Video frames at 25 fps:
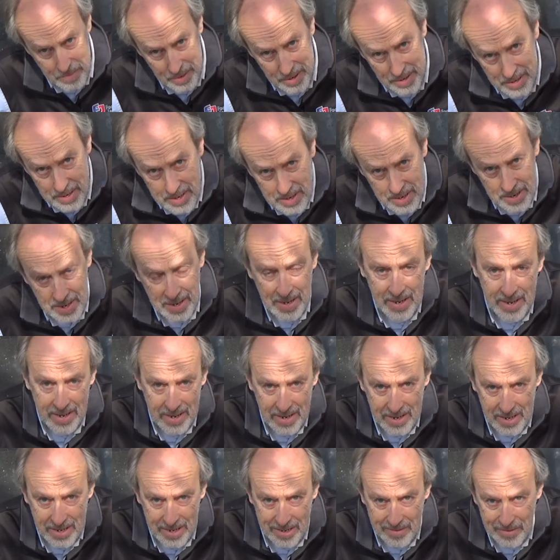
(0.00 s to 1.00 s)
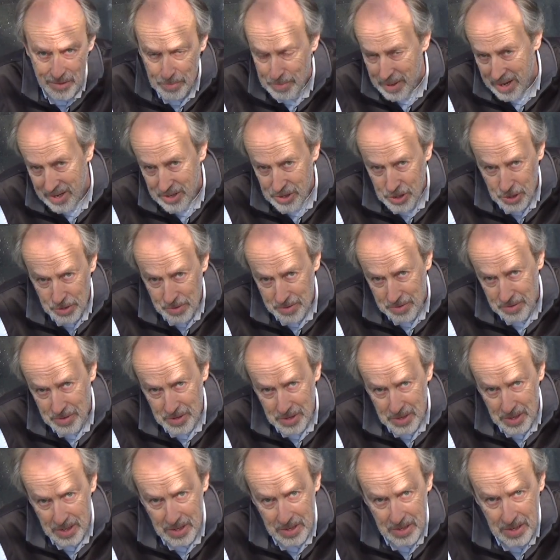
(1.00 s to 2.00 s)
bike. It's about
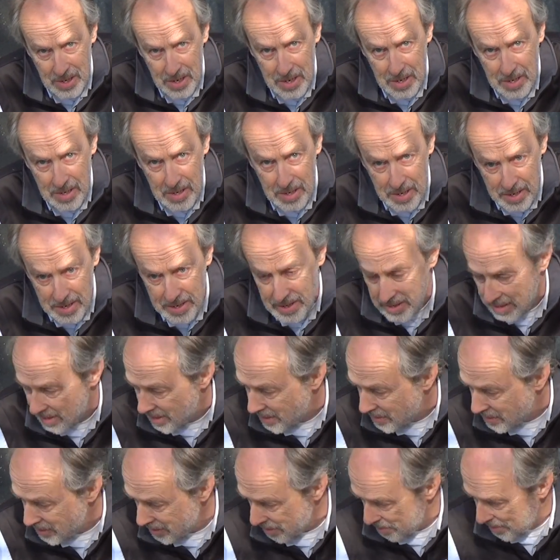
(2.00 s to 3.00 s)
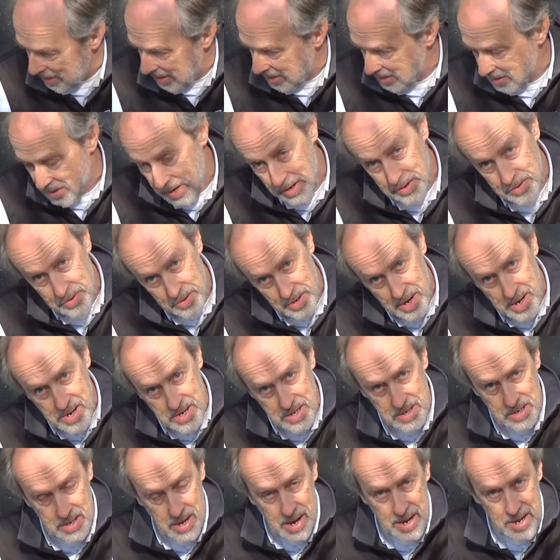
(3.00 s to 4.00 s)
216 kilos compared to
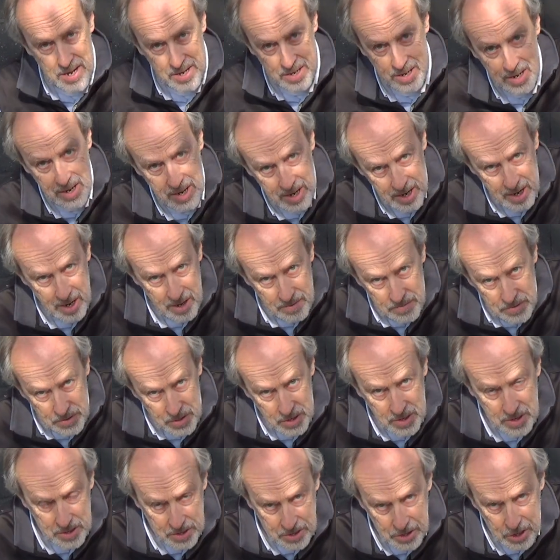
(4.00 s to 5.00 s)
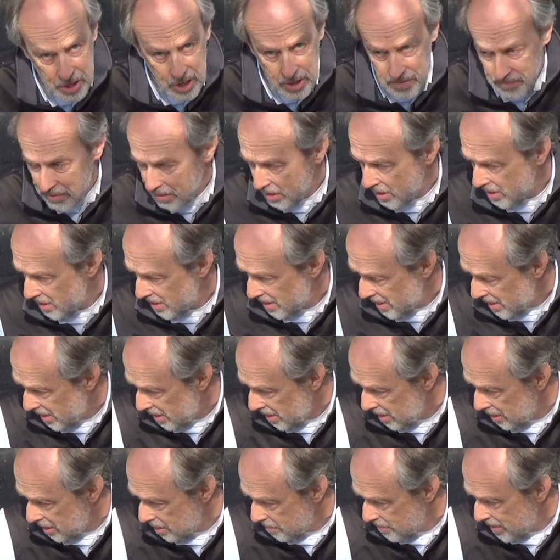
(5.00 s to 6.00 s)
188 for the Cagiva
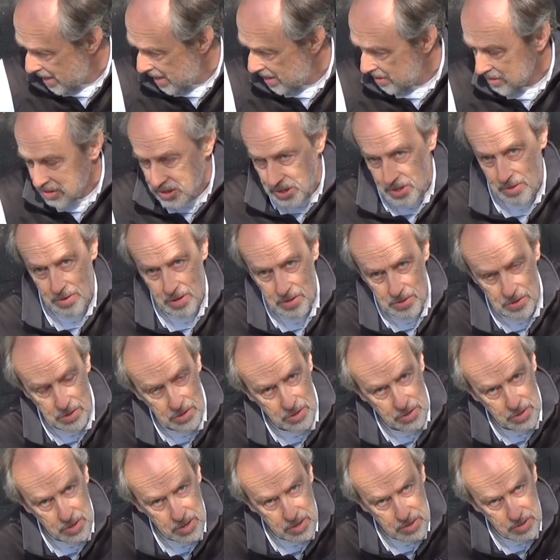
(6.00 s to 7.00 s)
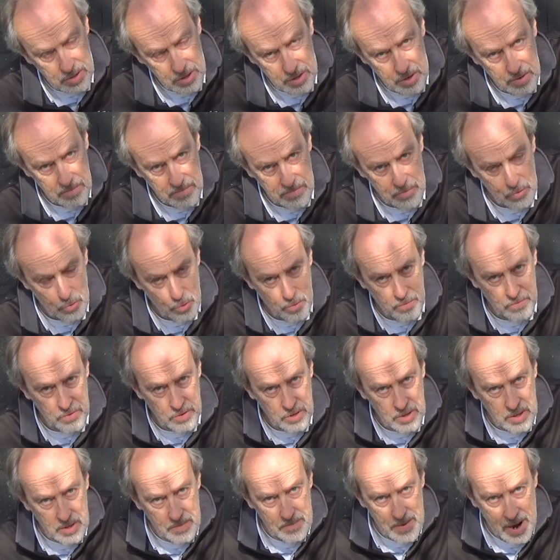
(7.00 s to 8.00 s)
and about 203, 204 for
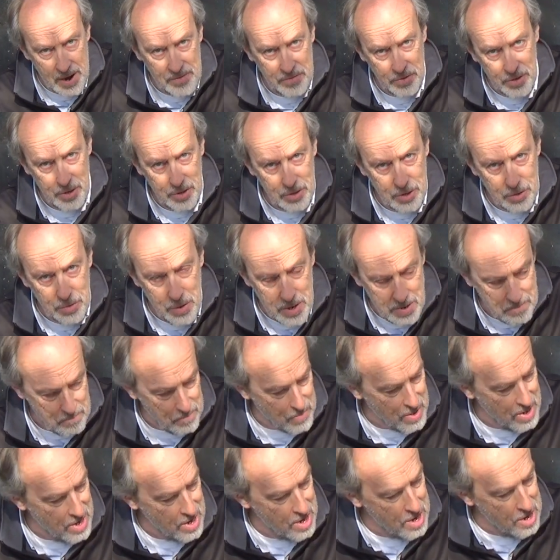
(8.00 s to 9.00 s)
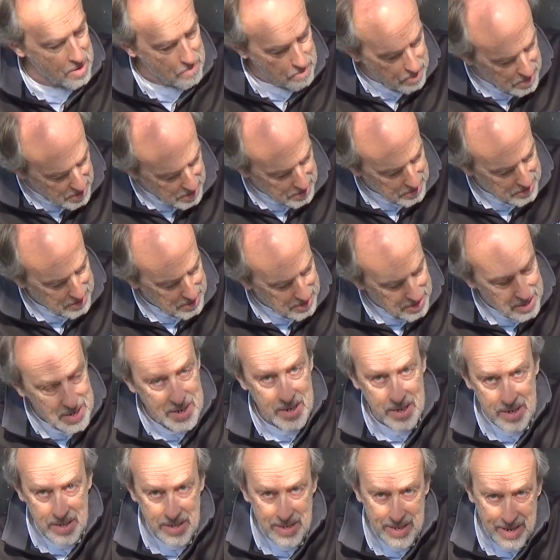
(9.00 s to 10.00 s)
the Africa Twin. But
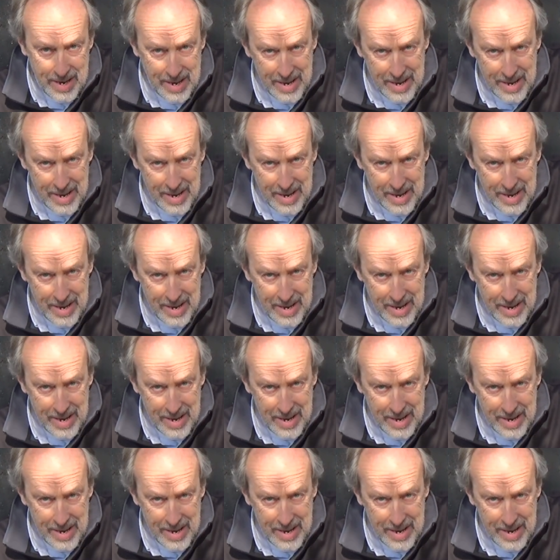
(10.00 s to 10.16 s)
in the